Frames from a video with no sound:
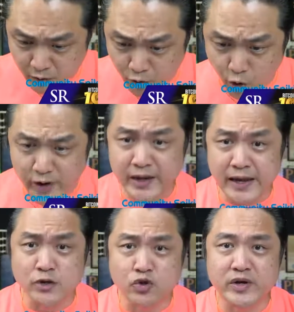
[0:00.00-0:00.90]
going
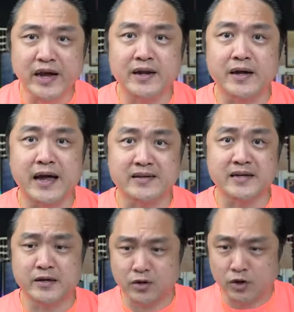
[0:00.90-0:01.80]
in together as a